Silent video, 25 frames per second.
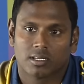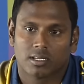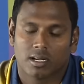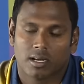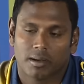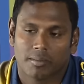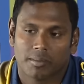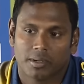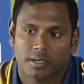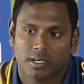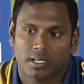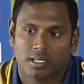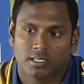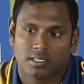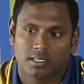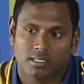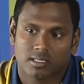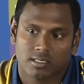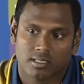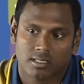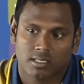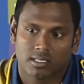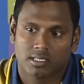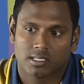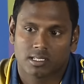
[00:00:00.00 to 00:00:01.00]
I mean, his
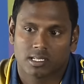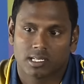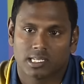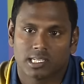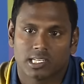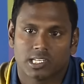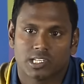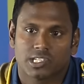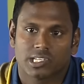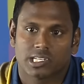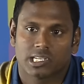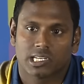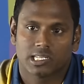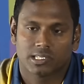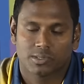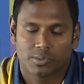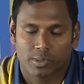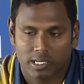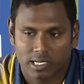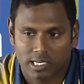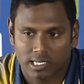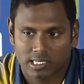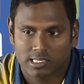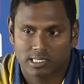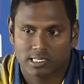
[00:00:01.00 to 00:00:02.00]
his condition as
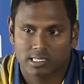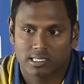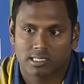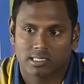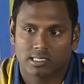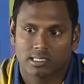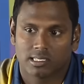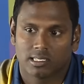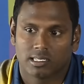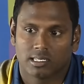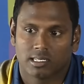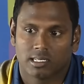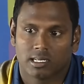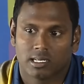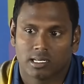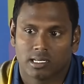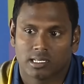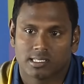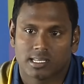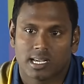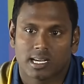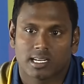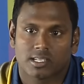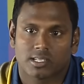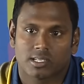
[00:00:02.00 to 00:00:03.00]
well as his uh,
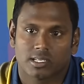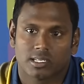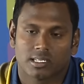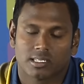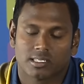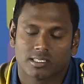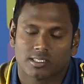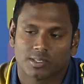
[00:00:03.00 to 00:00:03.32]
his action.